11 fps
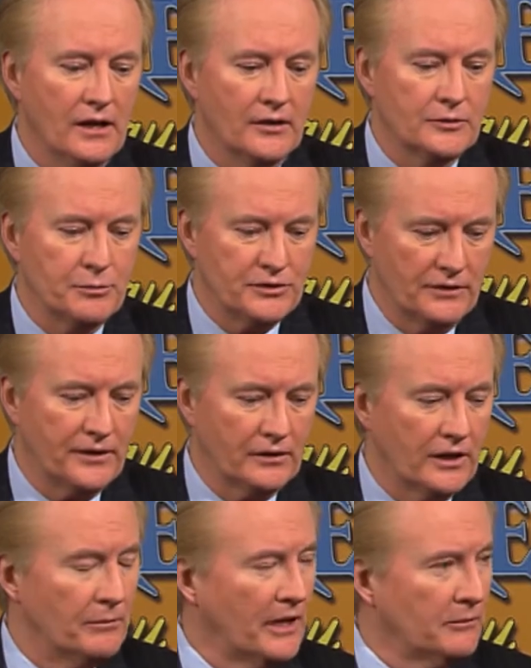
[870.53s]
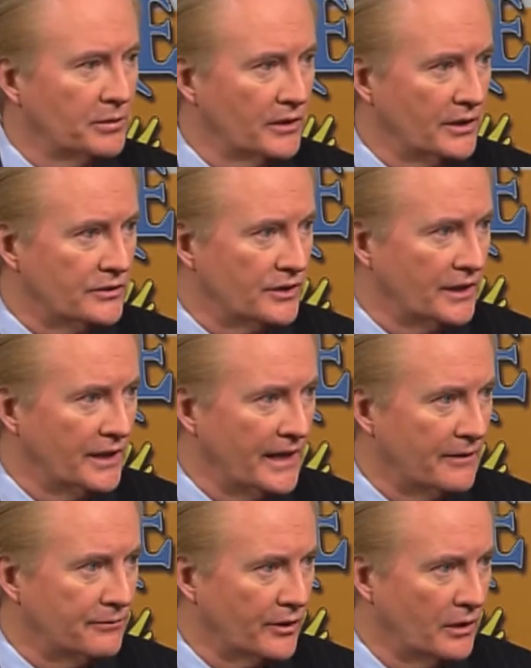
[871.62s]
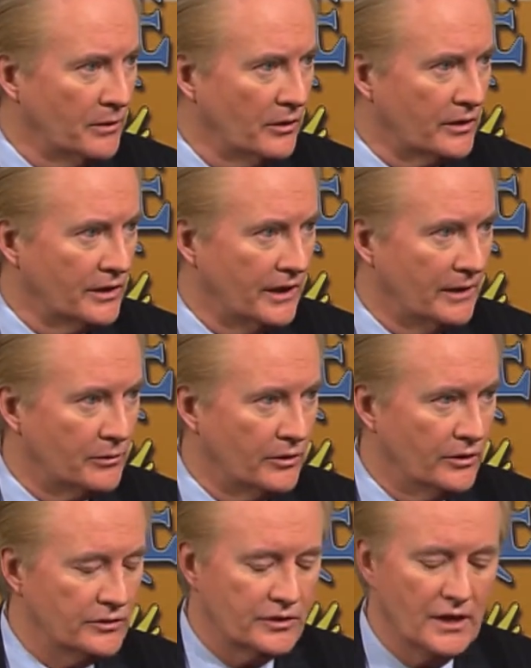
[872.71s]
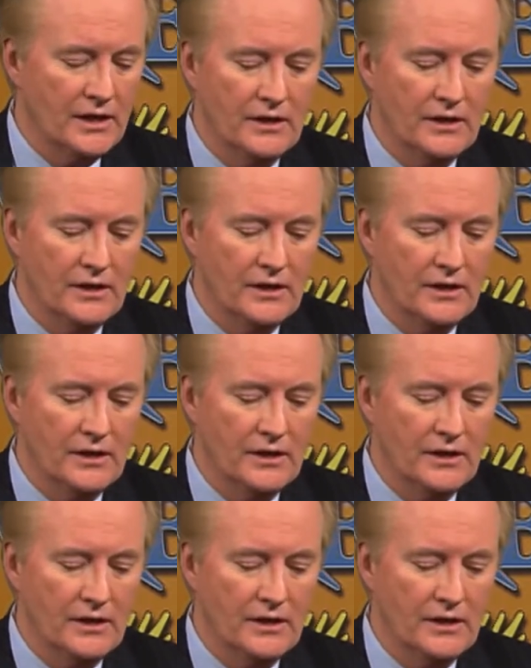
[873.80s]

specifically about policing in African-American neighborhoods.